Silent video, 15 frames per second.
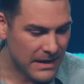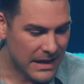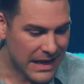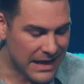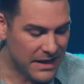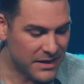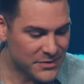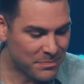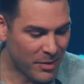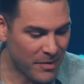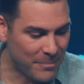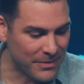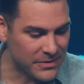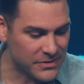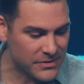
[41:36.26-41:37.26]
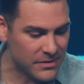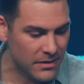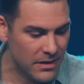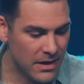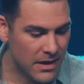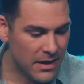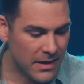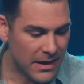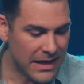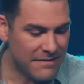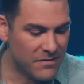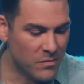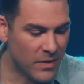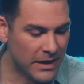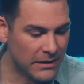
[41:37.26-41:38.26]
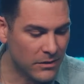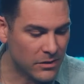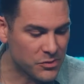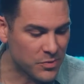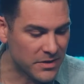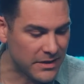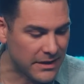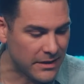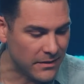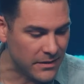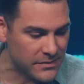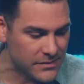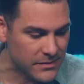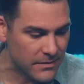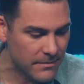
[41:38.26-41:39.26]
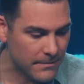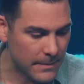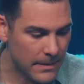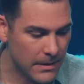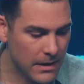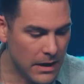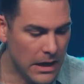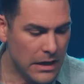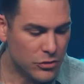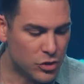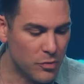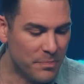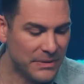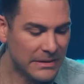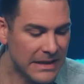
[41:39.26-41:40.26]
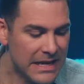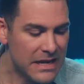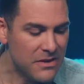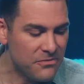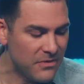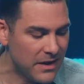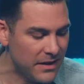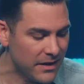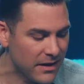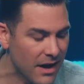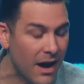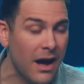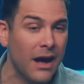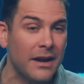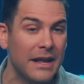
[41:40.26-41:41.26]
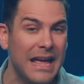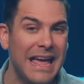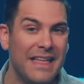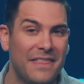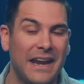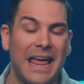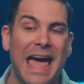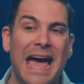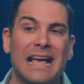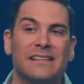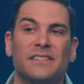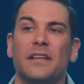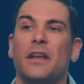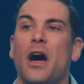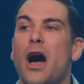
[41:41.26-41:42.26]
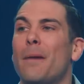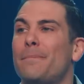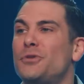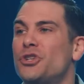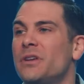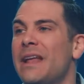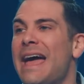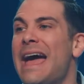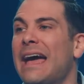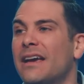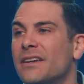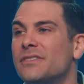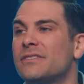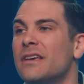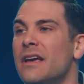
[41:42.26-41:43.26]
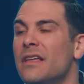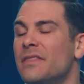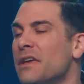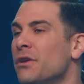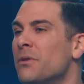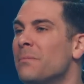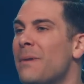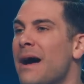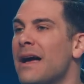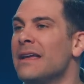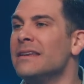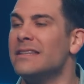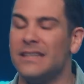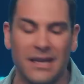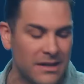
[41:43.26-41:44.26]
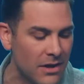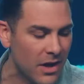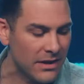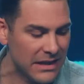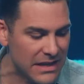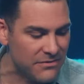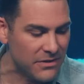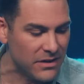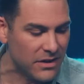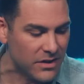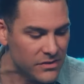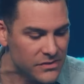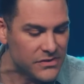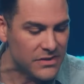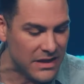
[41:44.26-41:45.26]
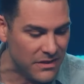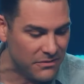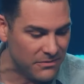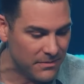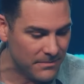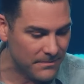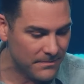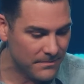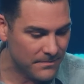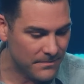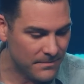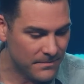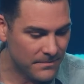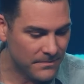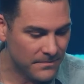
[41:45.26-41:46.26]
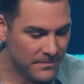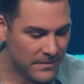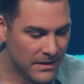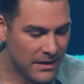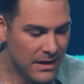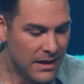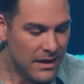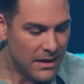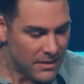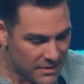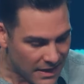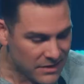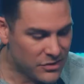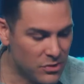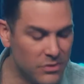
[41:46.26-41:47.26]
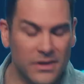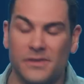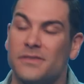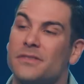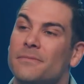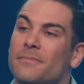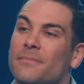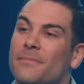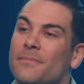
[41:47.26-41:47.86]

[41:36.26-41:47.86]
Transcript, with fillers: in his purpose, even when it looks ridiculous. To believe in a God that has an option X that your mind cannot even conceive. They do this,